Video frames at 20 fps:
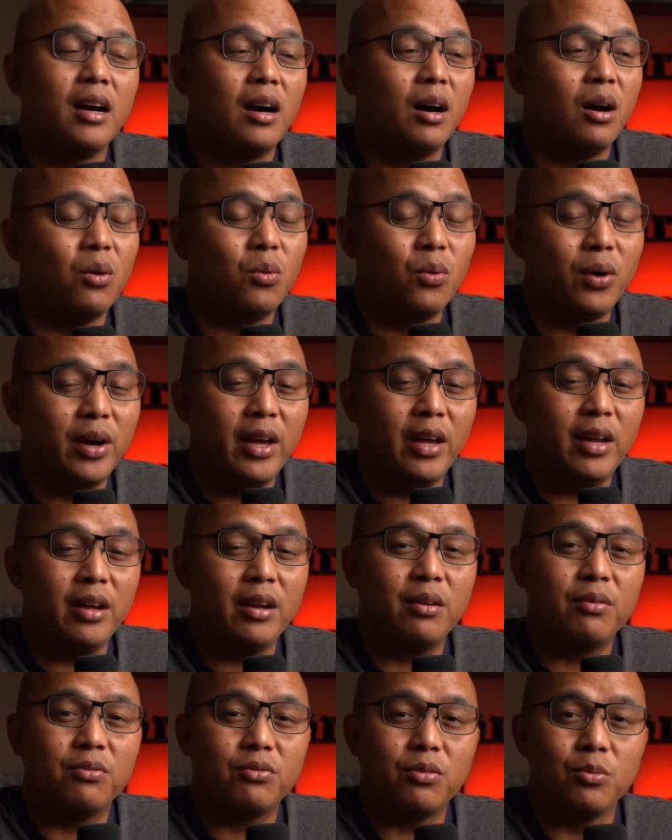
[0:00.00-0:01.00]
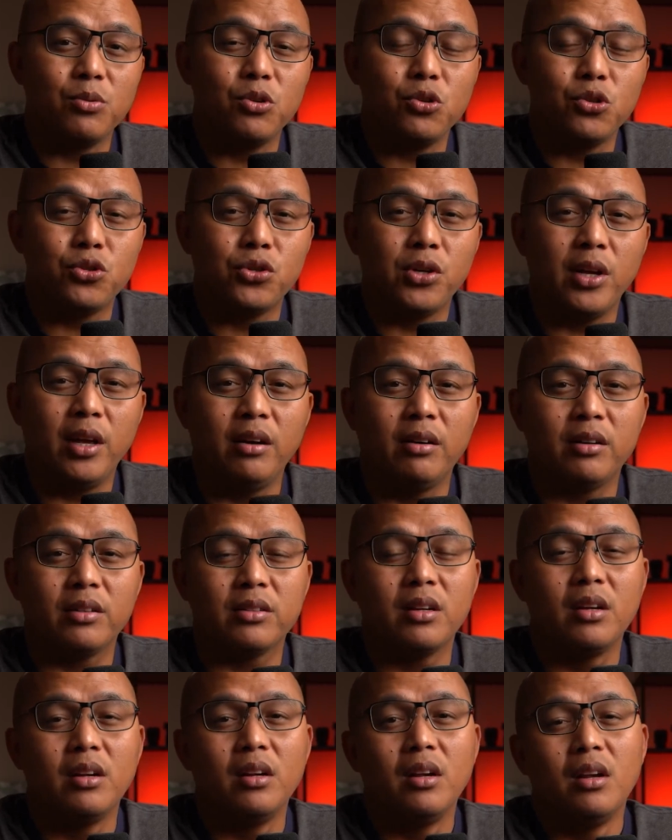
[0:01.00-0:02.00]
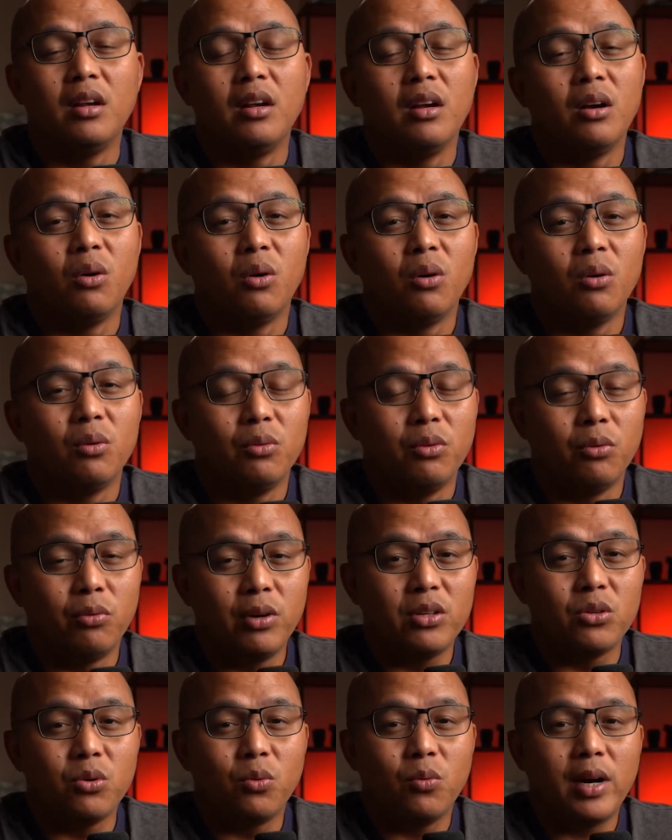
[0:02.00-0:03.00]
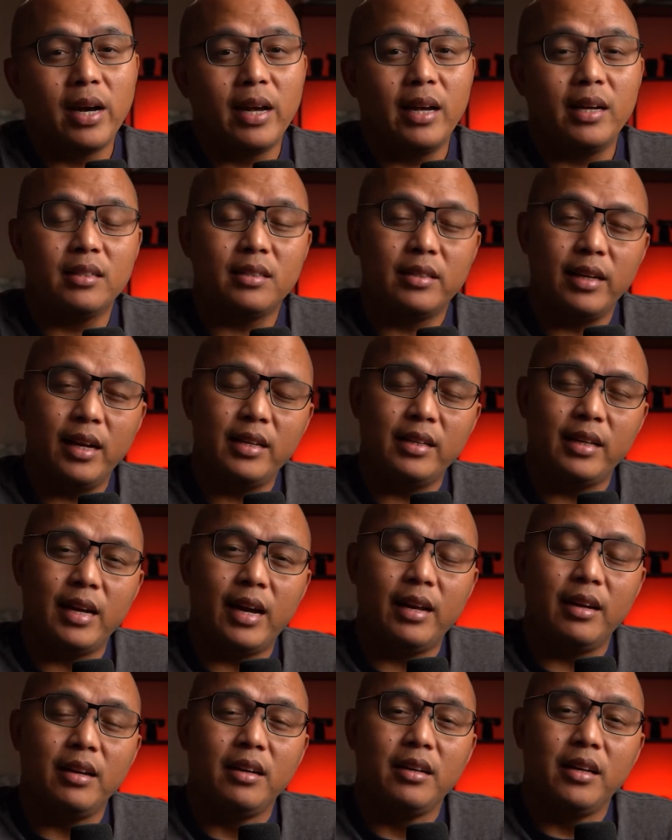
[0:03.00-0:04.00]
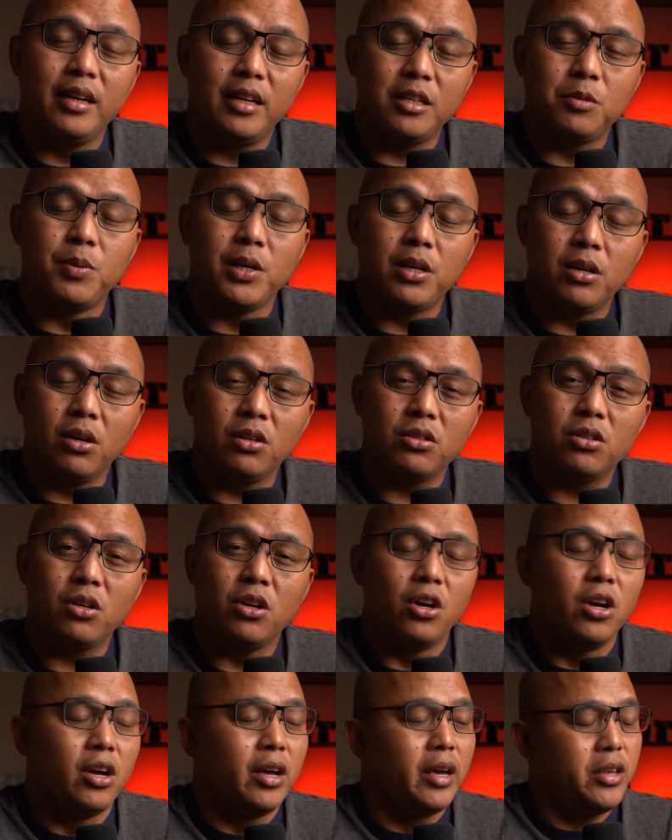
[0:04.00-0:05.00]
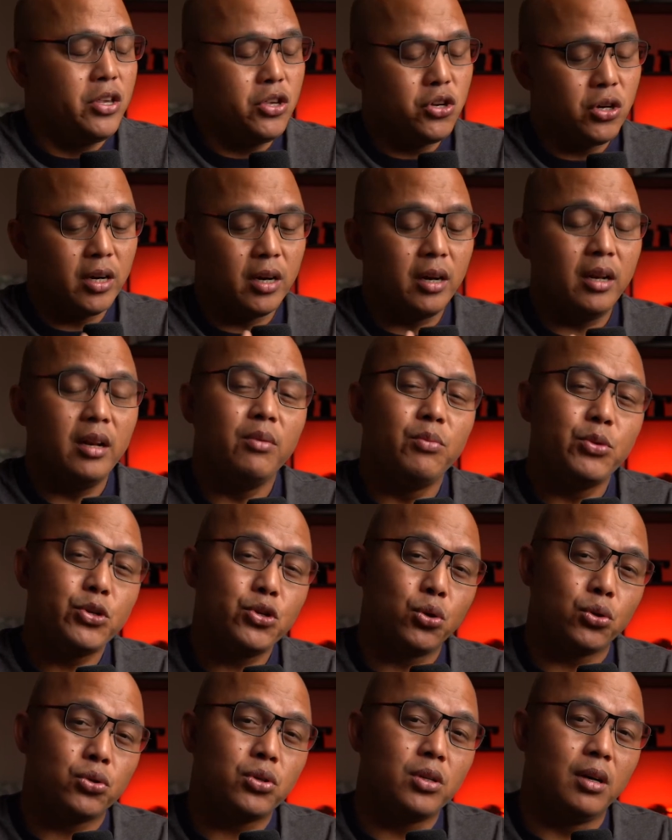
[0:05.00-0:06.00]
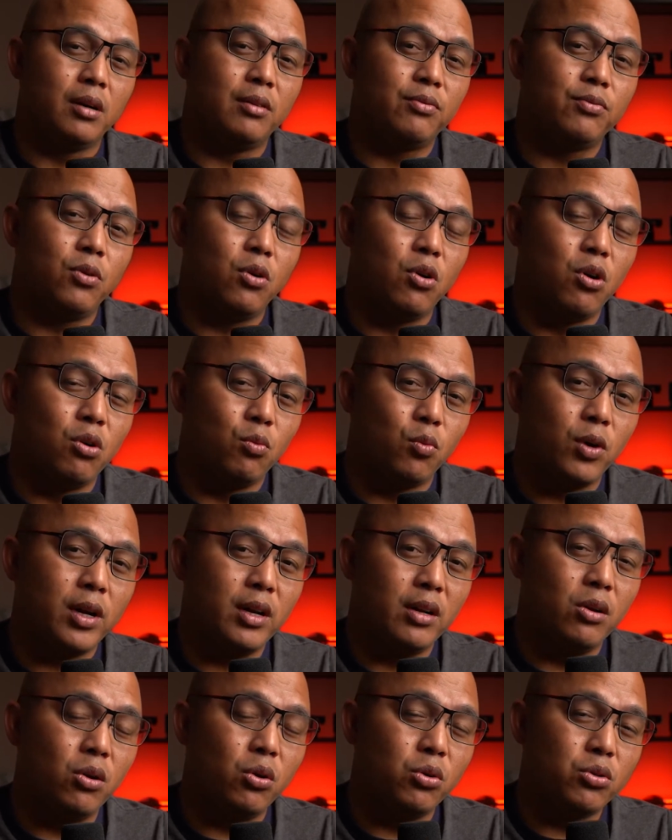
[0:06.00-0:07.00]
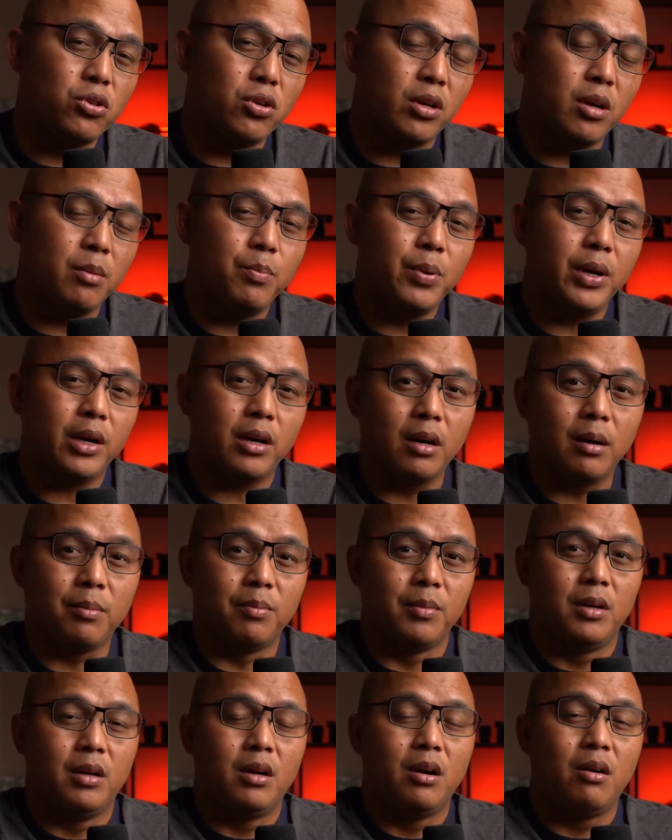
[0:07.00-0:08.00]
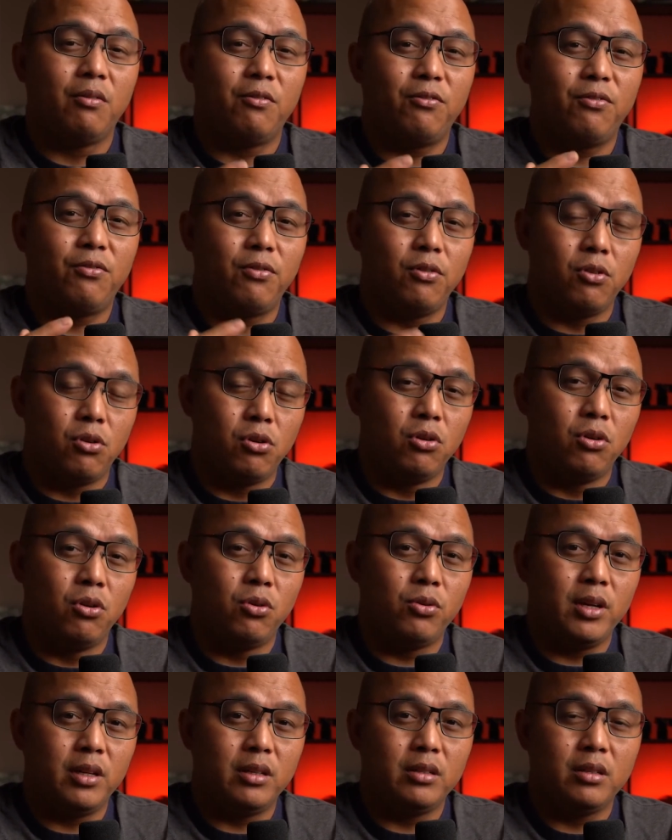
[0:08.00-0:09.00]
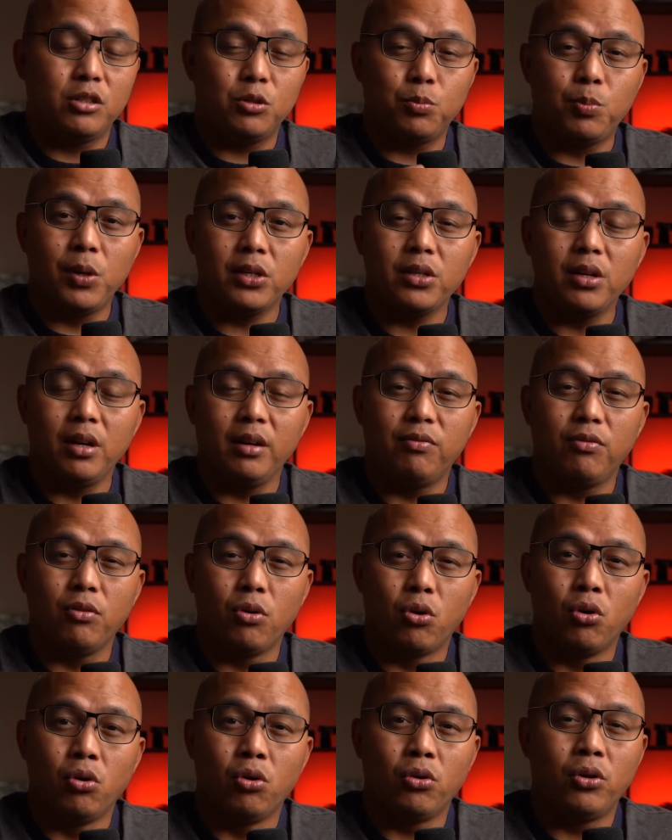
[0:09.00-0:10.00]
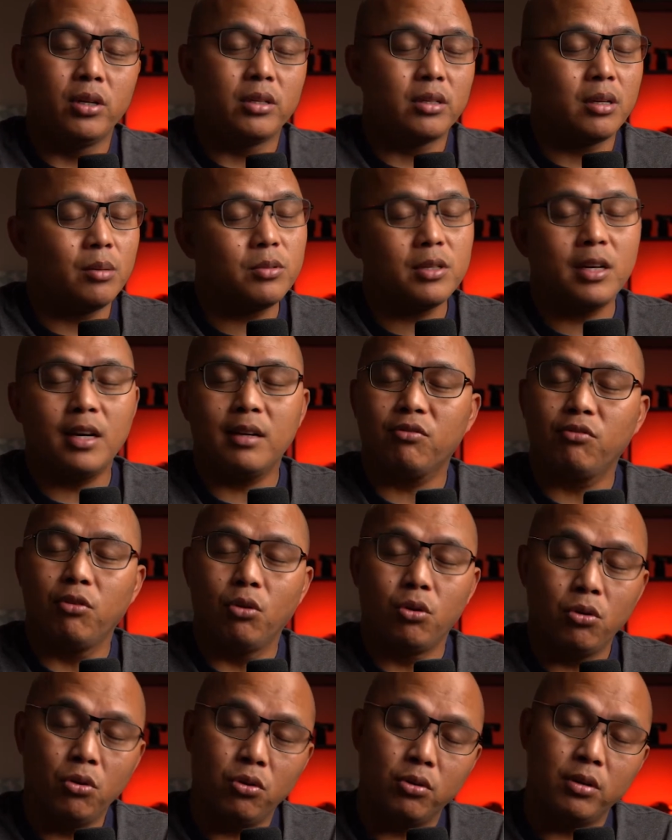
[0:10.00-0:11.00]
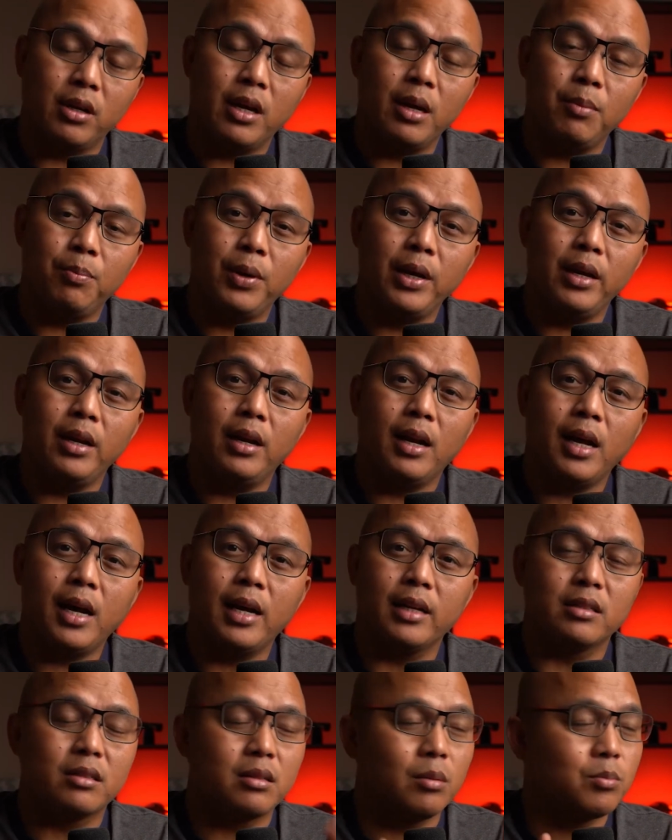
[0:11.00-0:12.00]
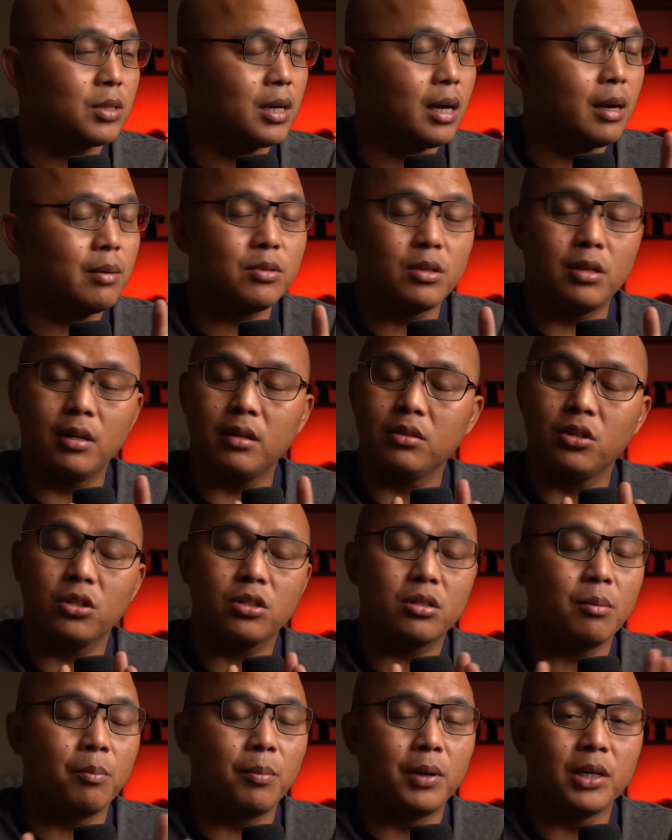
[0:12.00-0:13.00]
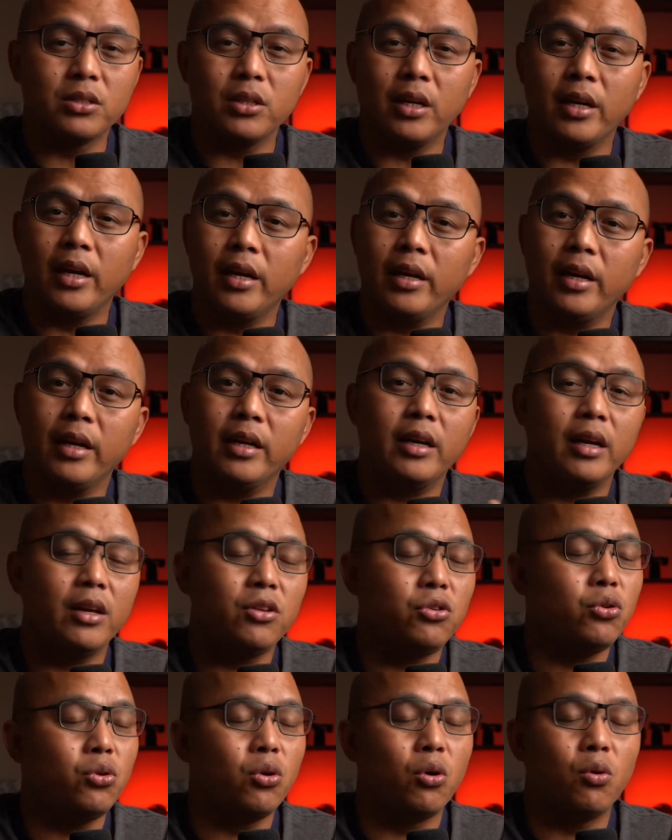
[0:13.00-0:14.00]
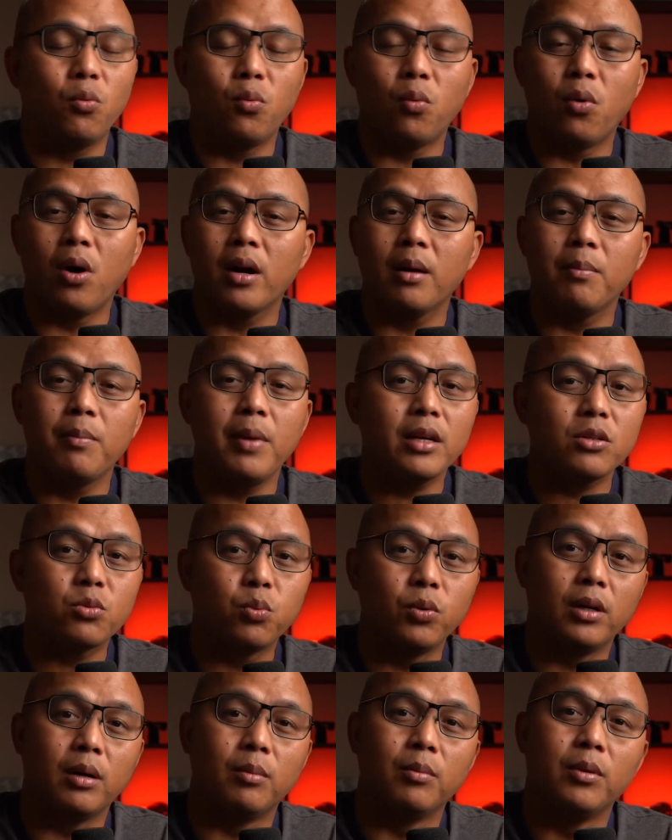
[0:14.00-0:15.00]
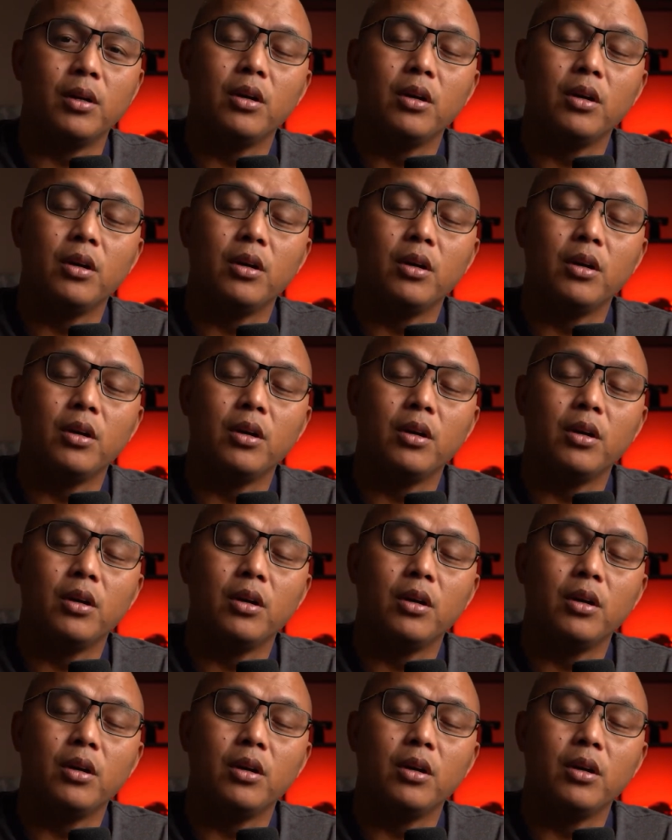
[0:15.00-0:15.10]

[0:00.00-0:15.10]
away from new trailers. The reason why I say that is because you're going to limit yourself on what loads you can pick up. Floor loaded, especially floor loaded. Sometimes floor loaded get paid a lot. Sometimes they're just a bunch of headache and you don't want to mess with them,